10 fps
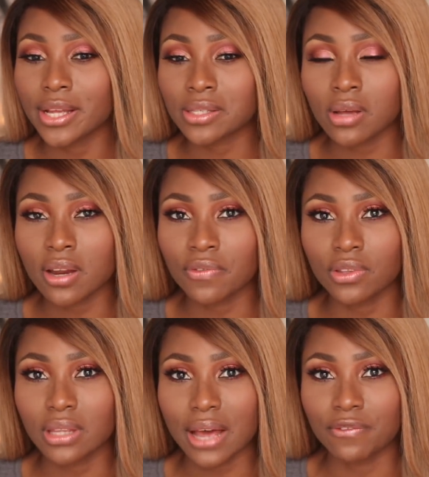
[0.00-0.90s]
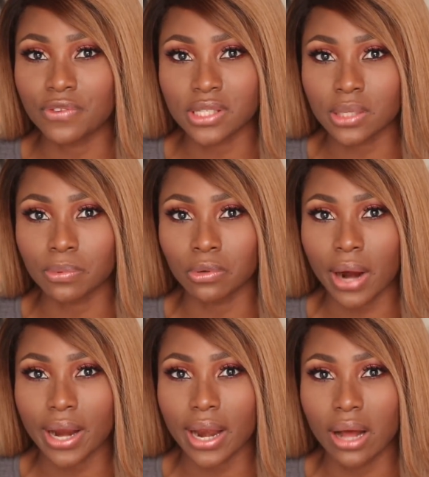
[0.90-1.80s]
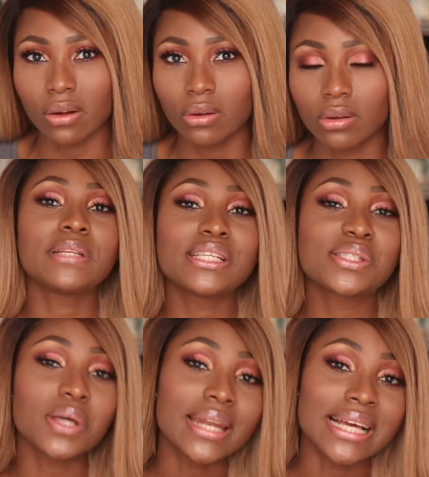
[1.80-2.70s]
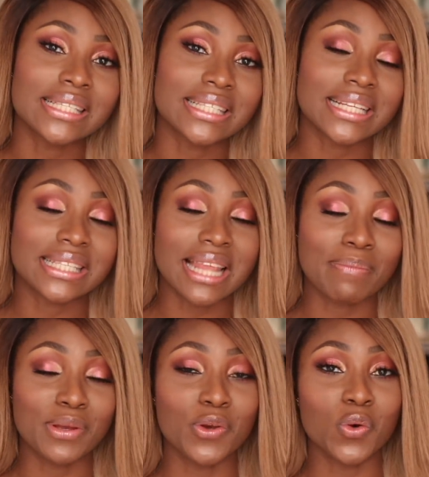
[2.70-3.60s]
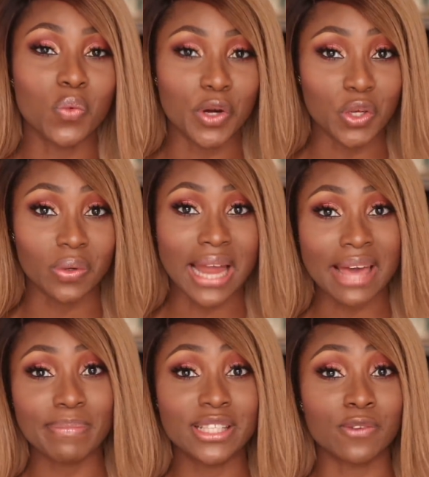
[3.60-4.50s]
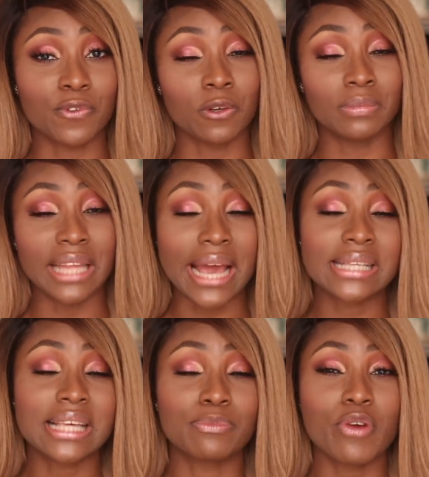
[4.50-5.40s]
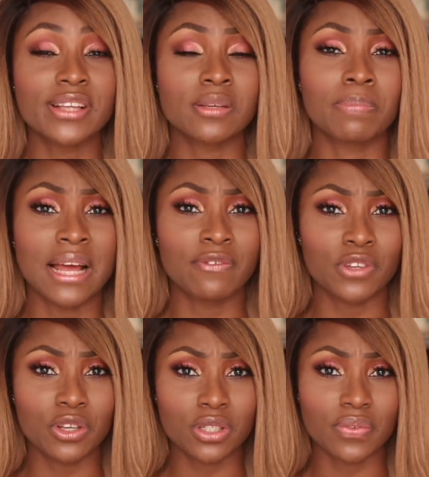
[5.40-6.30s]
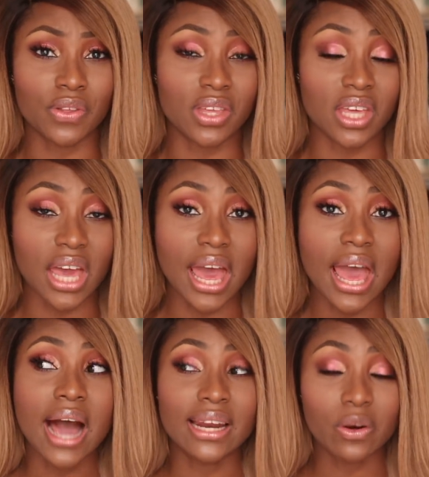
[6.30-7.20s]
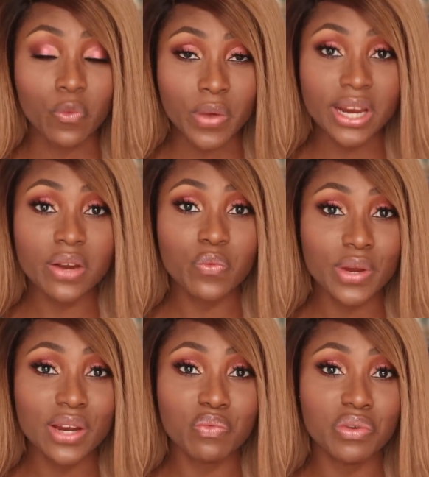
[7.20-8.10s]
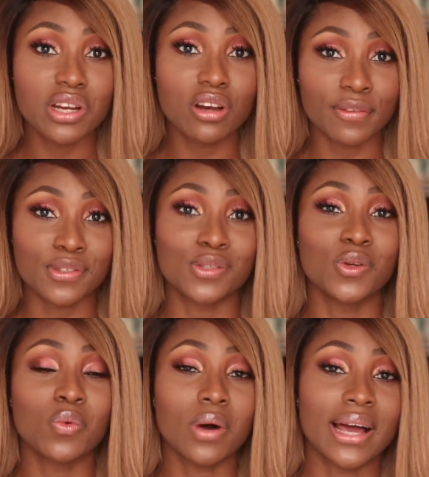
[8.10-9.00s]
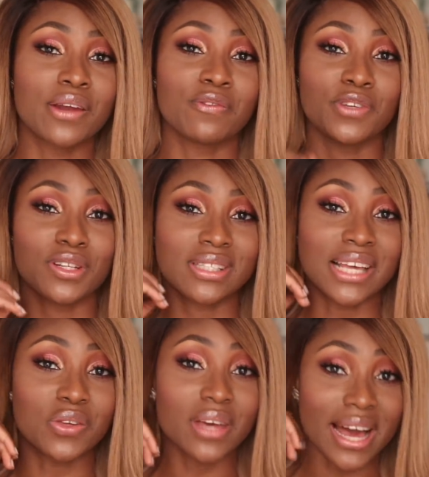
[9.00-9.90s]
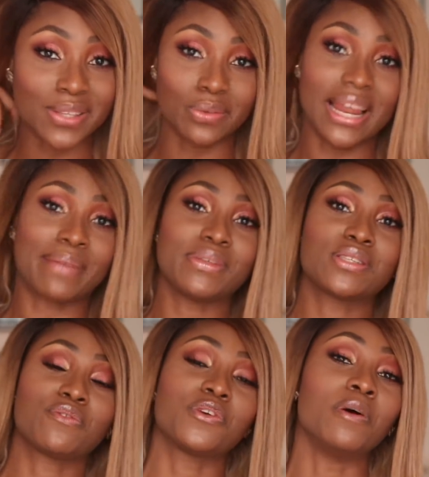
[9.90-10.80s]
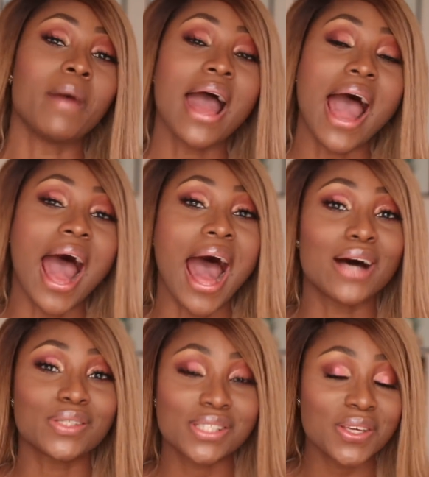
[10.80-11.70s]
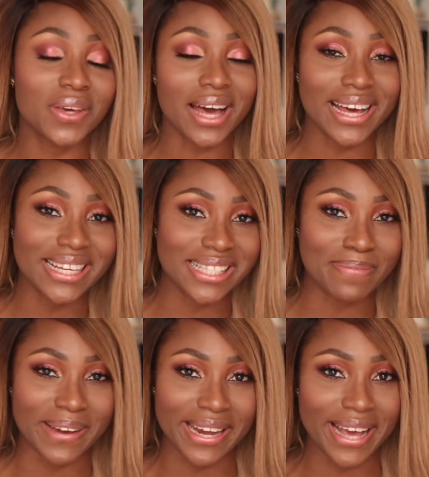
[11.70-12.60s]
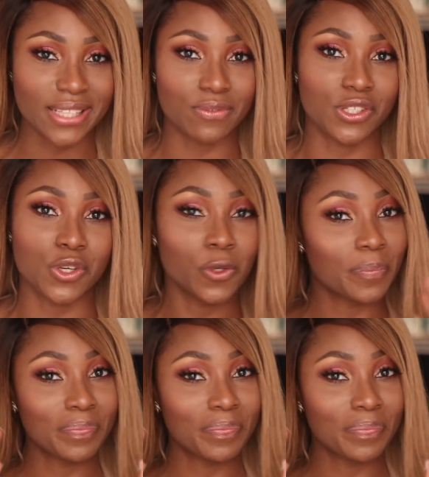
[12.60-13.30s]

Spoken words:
It's not even that visible right now. Please don't hesitate to let me know what you like me to film next. I'm trying to plan videos for the year, and I really love to know what kind of videos that you guys would like me to film. I'll see you guys in my next video.